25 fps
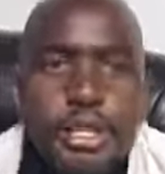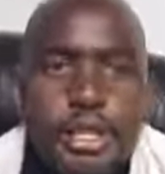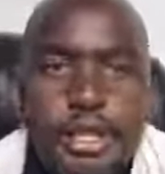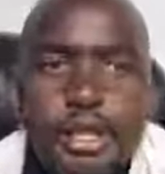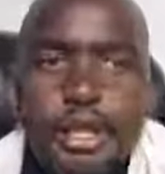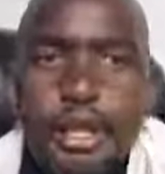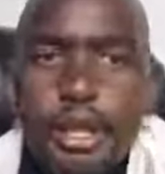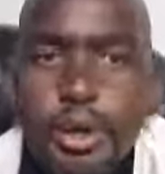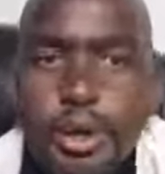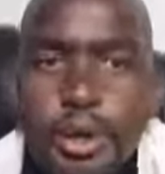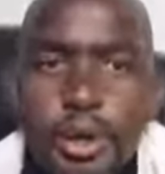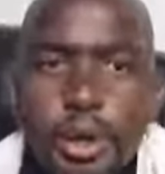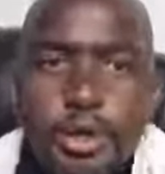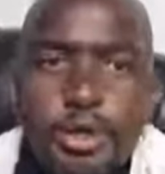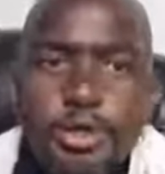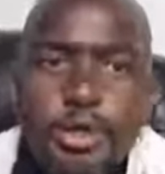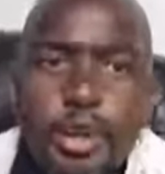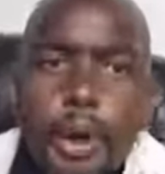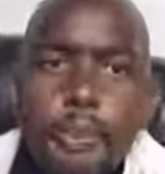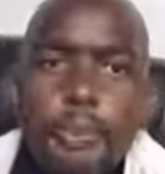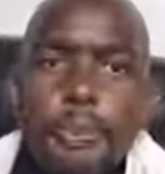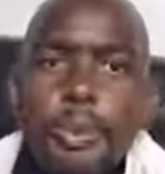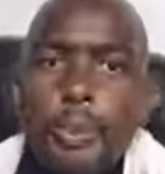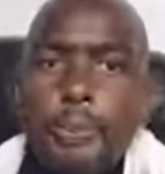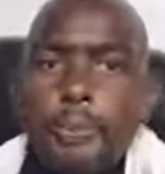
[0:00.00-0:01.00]
meet the Lord.
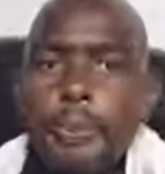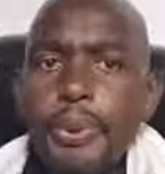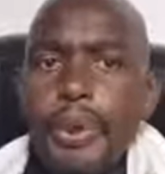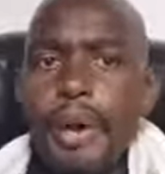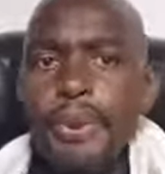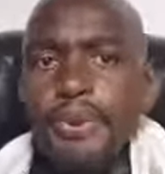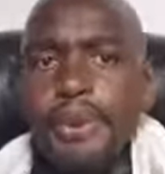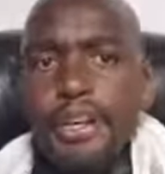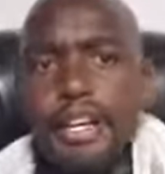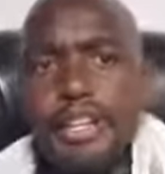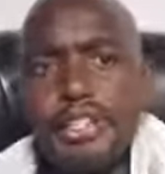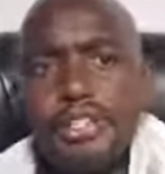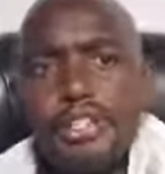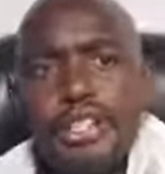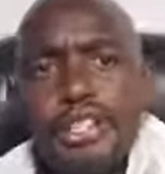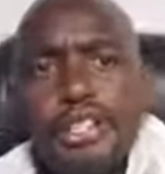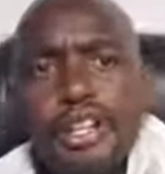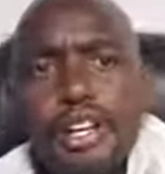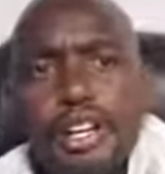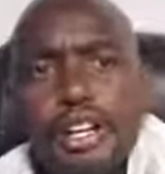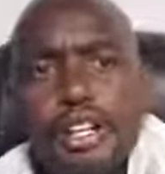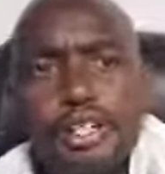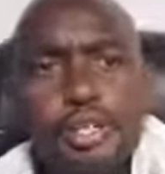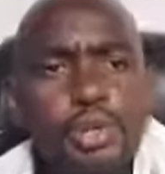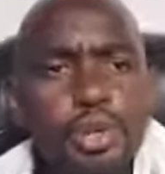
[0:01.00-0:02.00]
You are preparing a
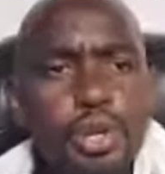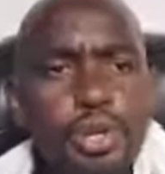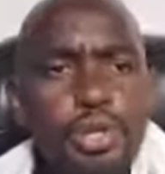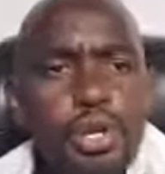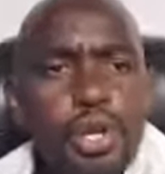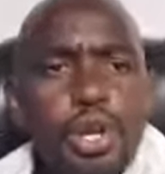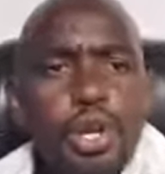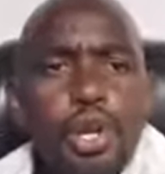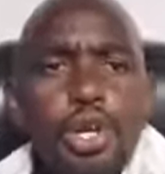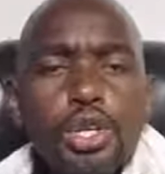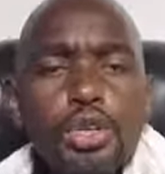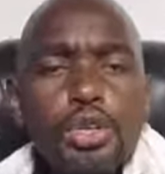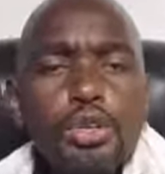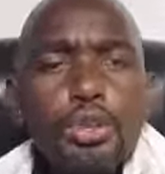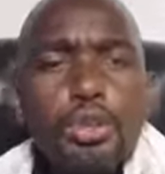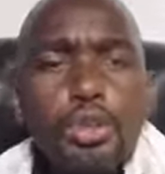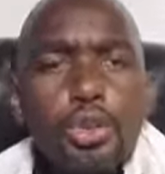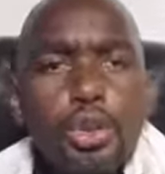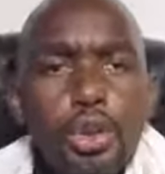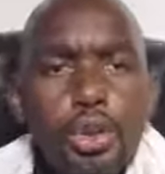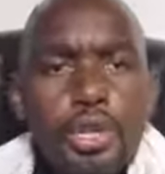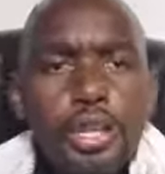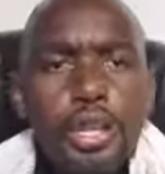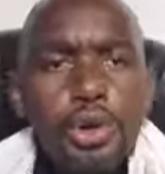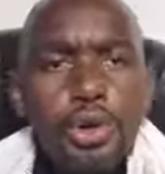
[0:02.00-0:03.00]
generation to
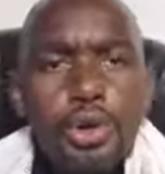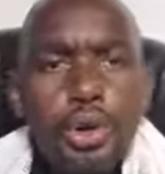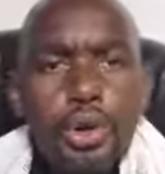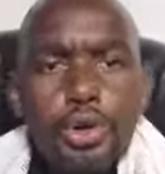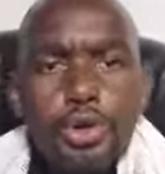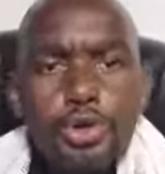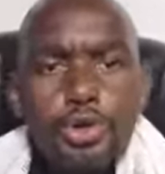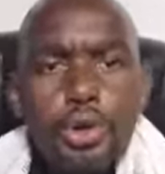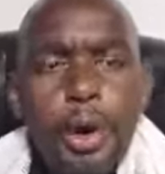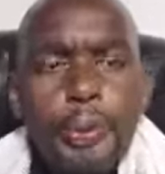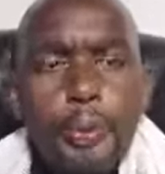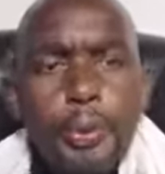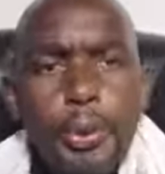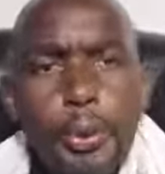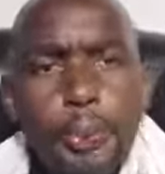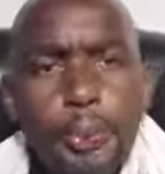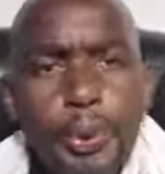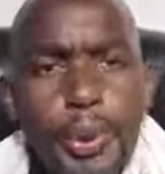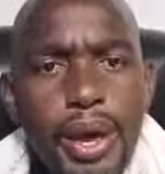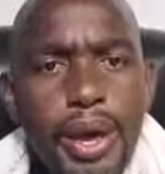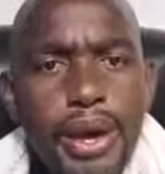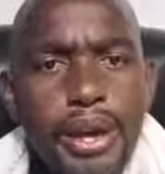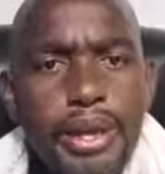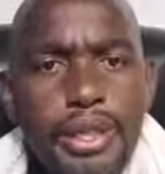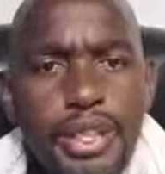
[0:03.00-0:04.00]
know the Lord. You are
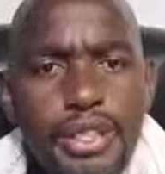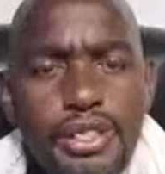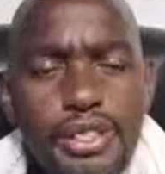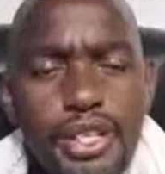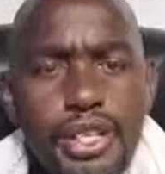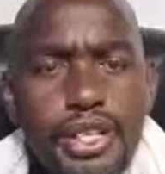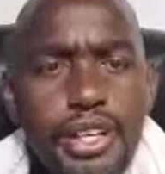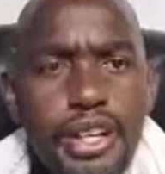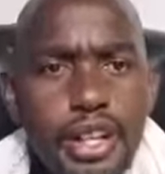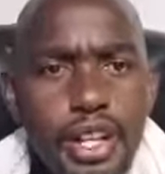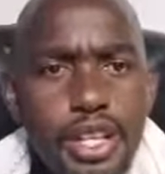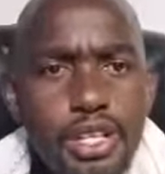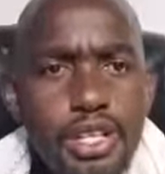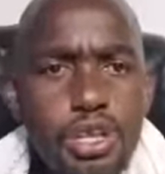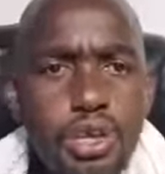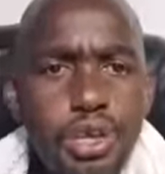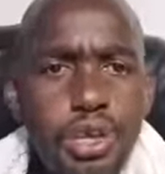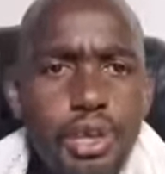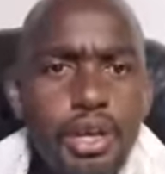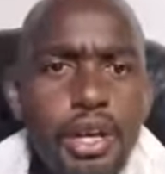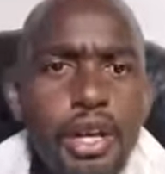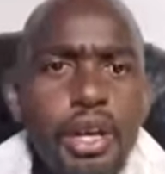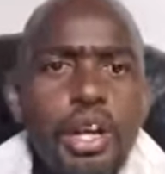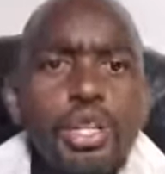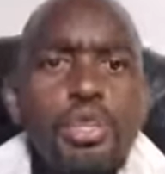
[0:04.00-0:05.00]
preparing a
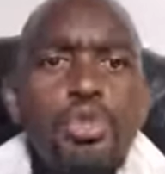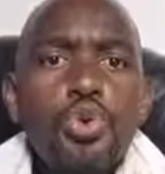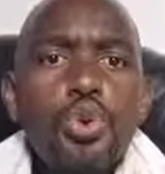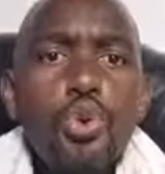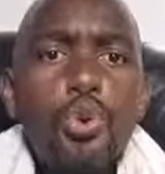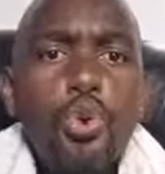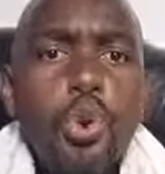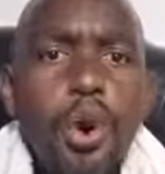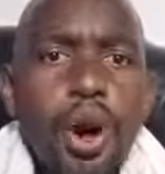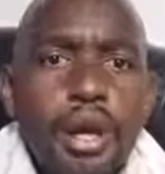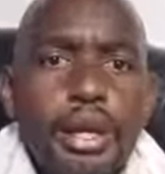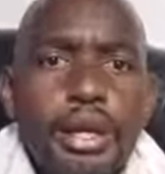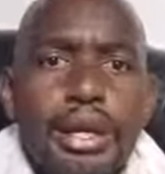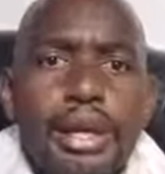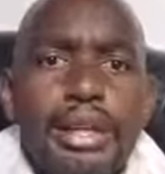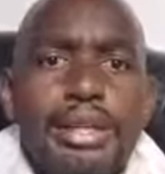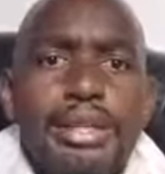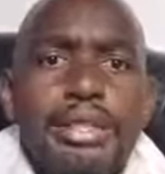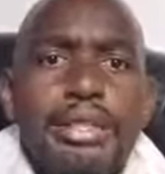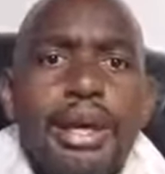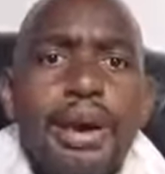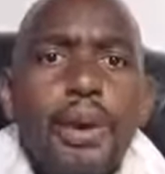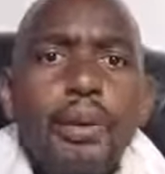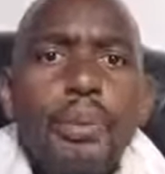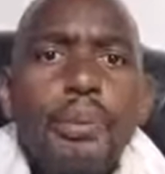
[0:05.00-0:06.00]
generation to walk
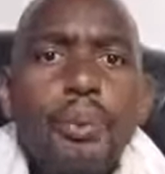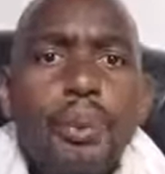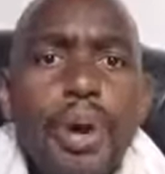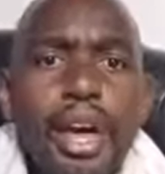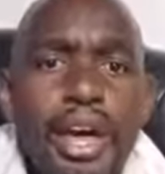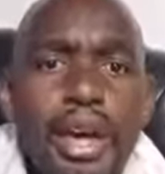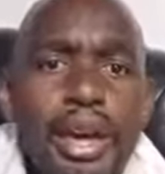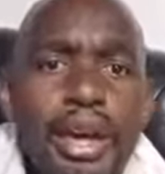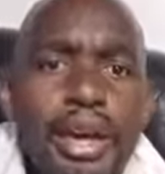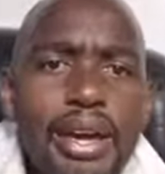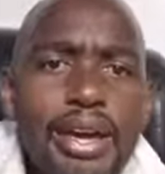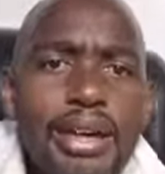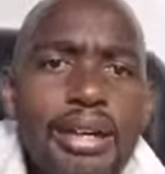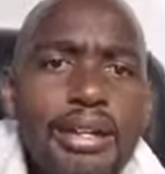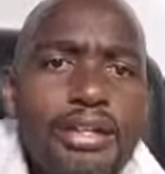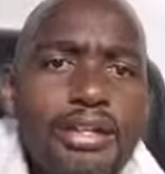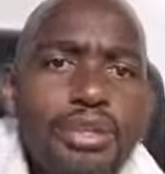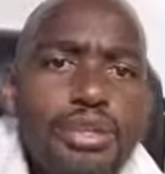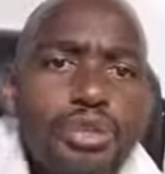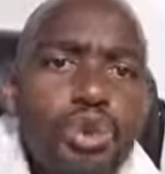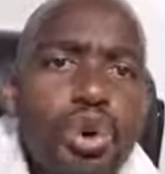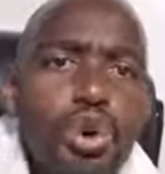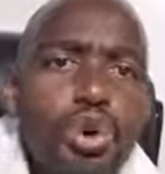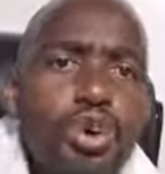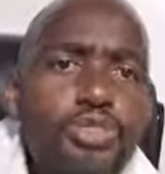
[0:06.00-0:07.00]
in the
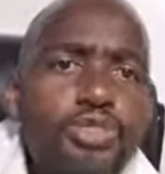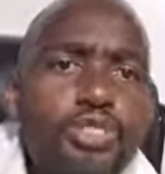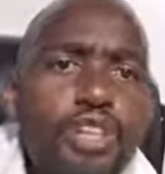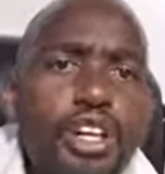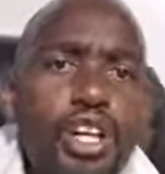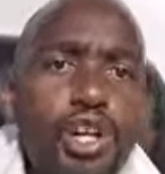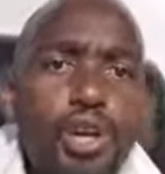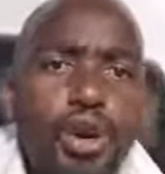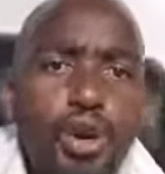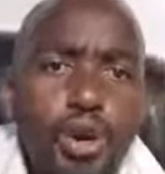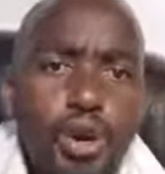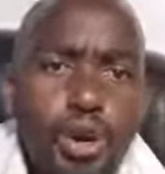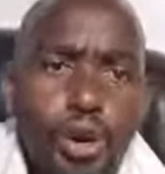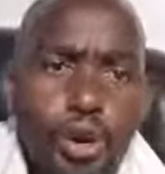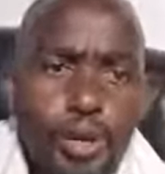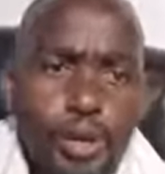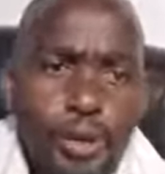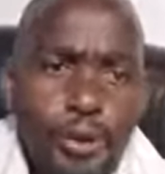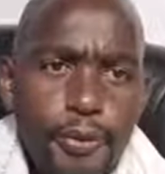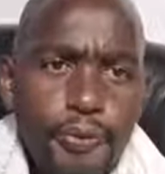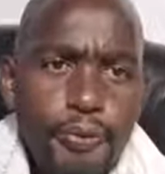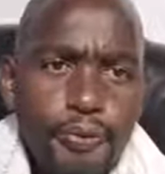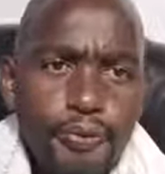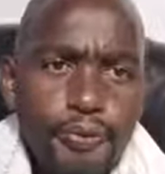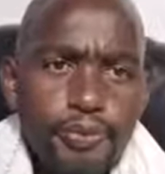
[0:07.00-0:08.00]
ways of the Lord.